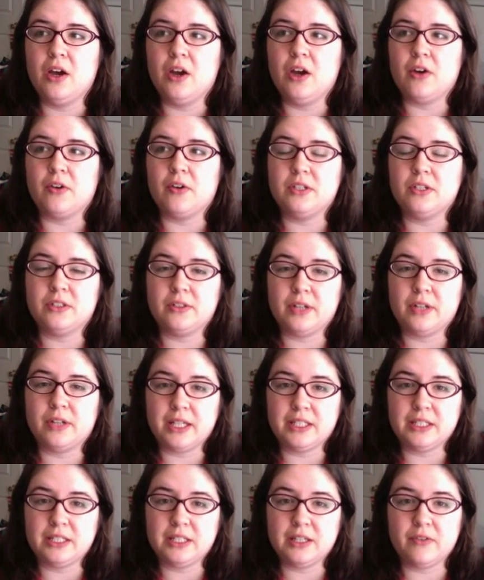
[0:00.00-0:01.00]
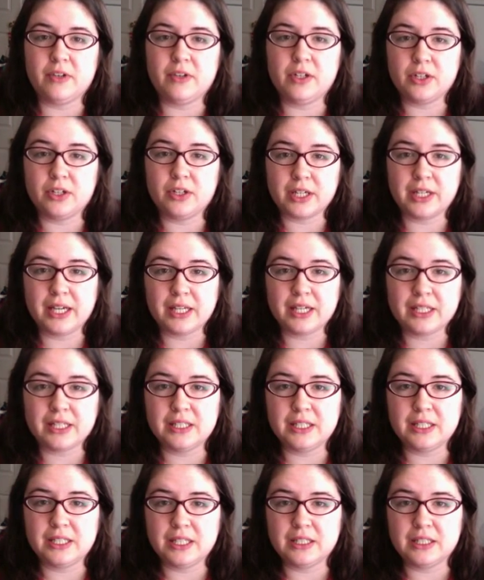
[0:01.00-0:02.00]
are into an idea of
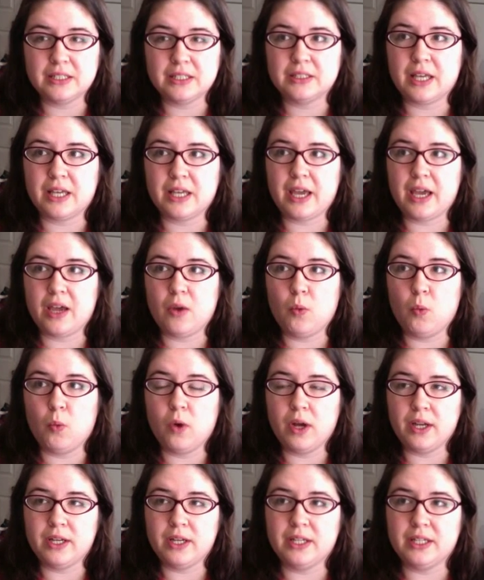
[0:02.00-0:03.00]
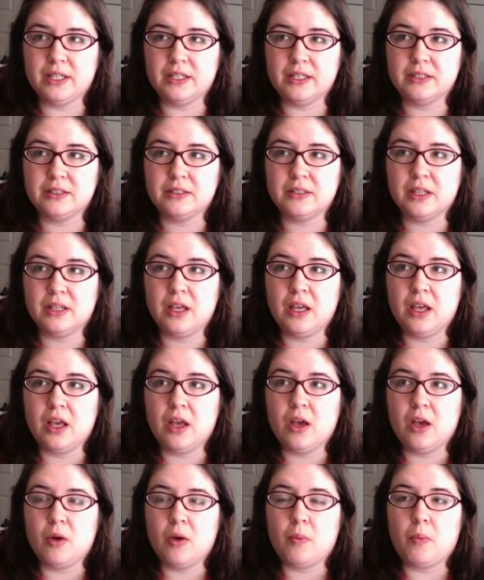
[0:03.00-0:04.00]
interconnectedness and oneness,
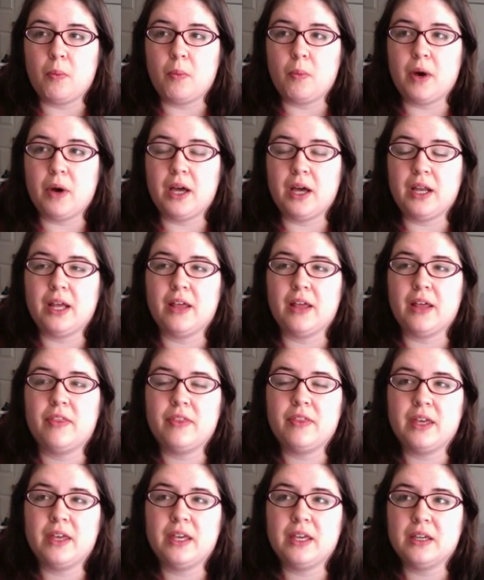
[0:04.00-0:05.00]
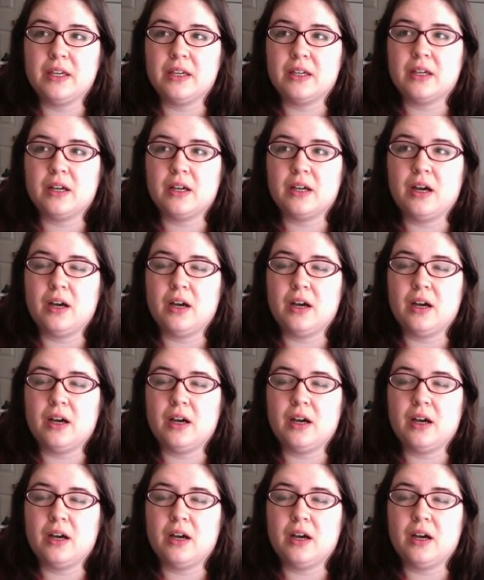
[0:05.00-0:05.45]
but I think